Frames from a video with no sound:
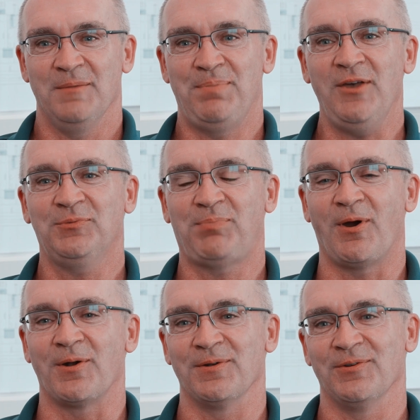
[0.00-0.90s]
The best
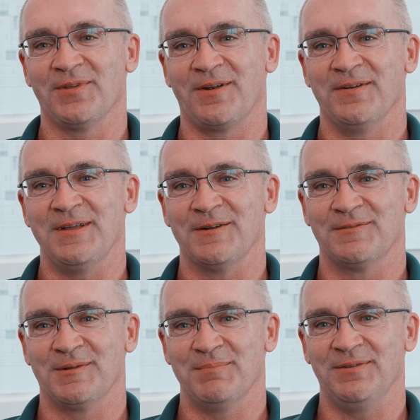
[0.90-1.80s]
partners that are
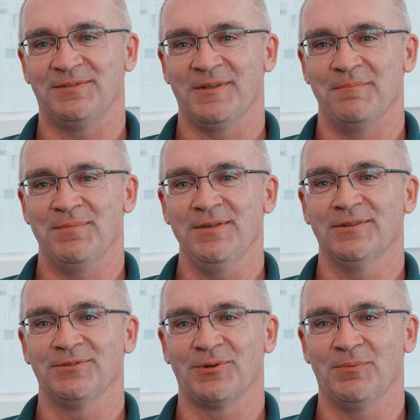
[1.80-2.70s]
needed to be in
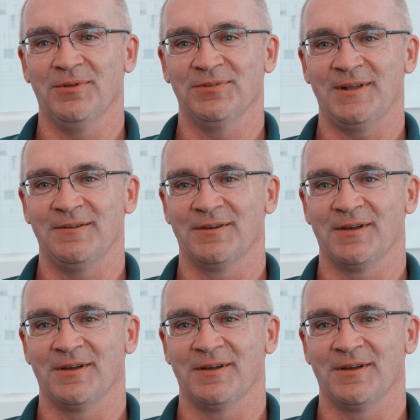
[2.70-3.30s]
business are ones that have